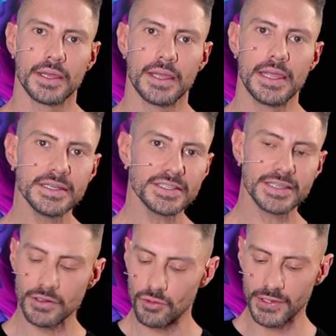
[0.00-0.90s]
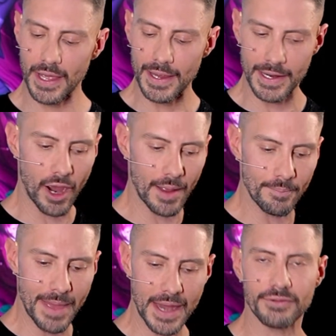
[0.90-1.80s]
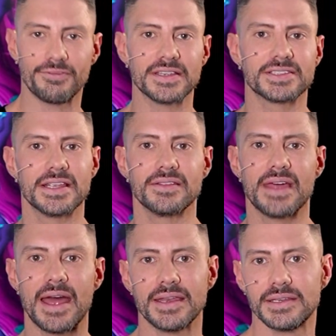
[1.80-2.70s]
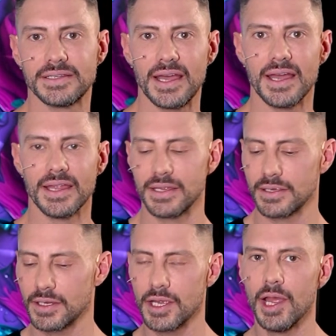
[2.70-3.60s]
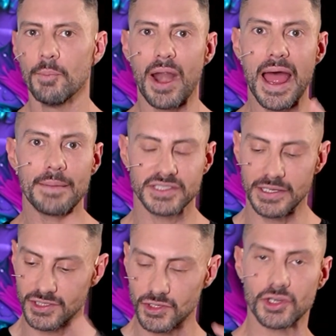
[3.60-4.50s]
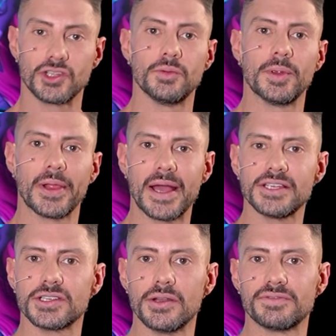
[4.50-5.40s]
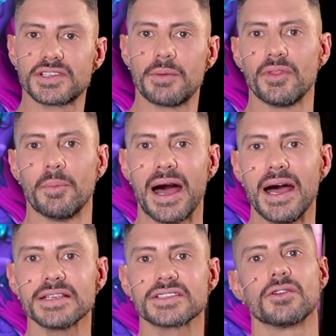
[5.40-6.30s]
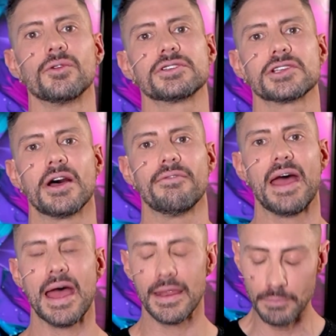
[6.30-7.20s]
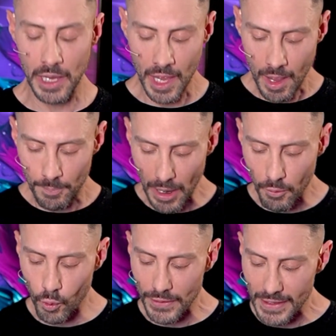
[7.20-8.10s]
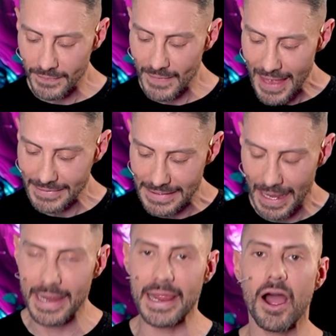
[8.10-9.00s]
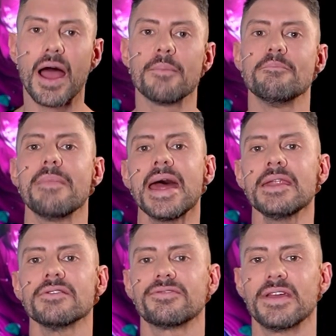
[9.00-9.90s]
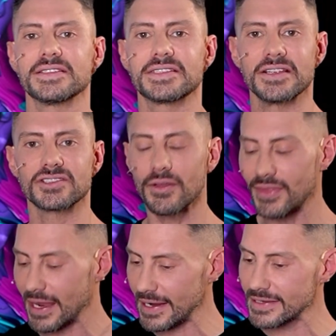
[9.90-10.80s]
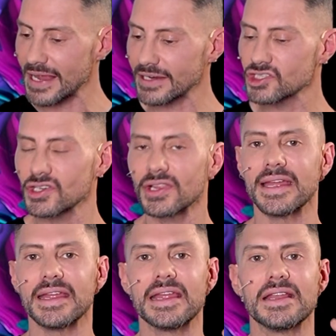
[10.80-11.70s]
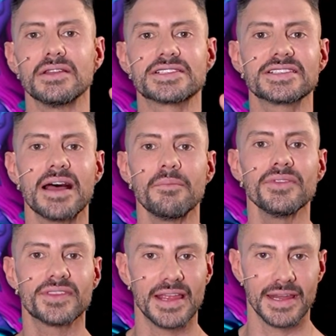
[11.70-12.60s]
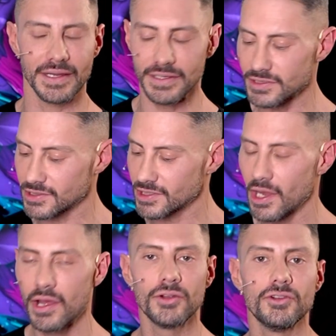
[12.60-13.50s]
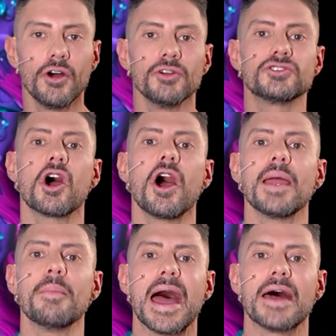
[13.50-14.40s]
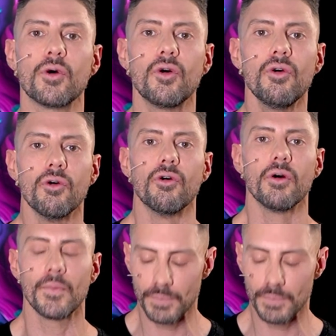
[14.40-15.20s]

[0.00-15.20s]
In a single day, I'm manifesting that day. Perhaps it's an accumulation of some of the past thoughts I've had, but within that day, I'm manifesting. So there is actually, in some things, no time at all.